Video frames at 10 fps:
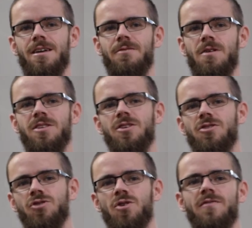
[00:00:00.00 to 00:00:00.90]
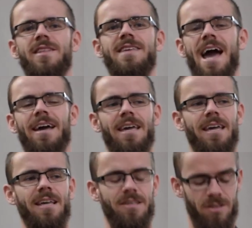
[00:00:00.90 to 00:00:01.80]
Right? So they're sort of
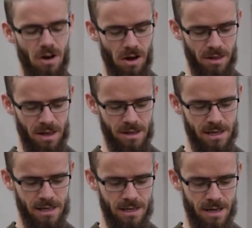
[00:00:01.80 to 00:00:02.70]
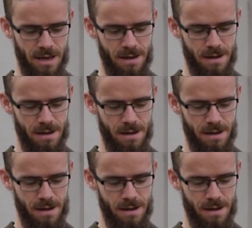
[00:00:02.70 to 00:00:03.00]
attacking his authenticity.